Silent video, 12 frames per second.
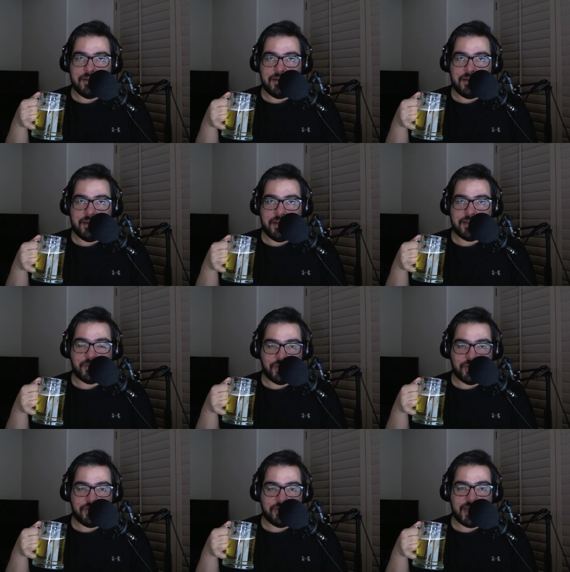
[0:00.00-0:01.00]
It's a
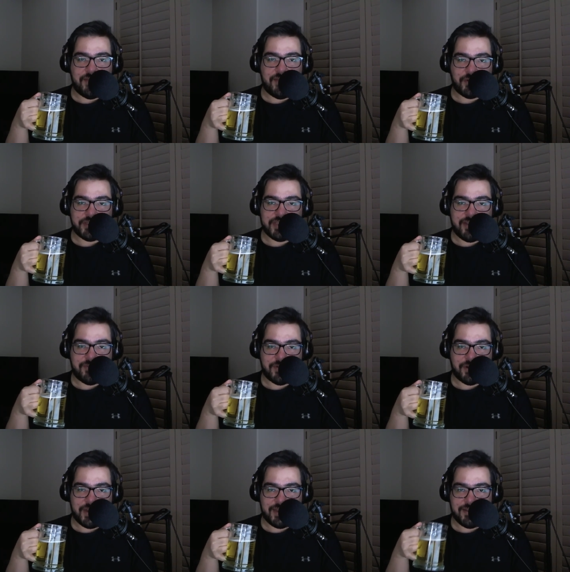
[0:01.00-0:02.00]
word that I've always taken for
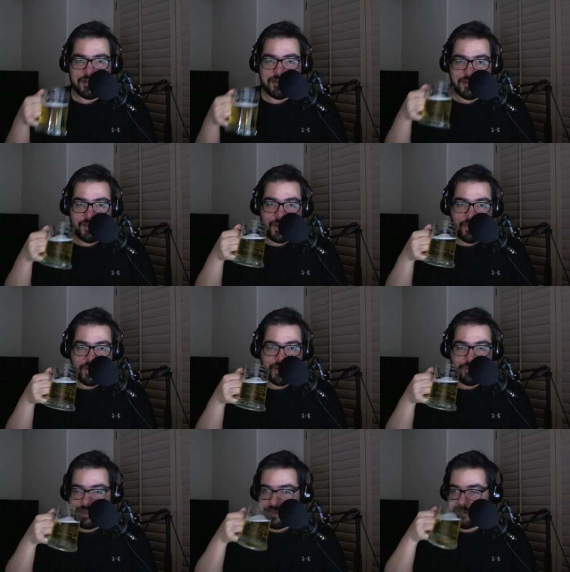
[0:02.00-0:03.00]
granted about what it
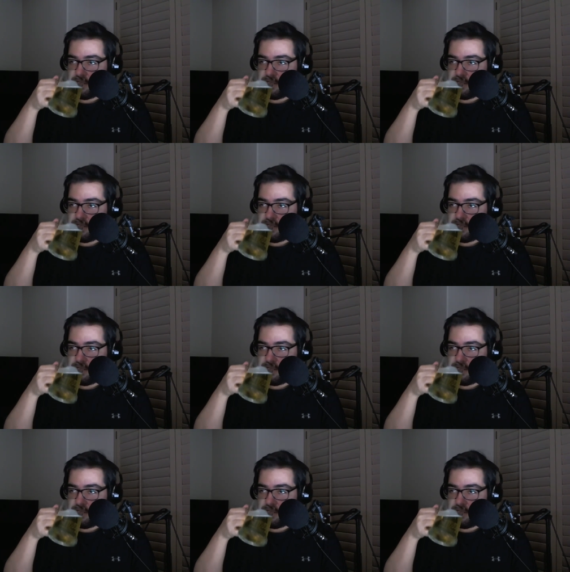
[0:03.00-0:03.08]
means.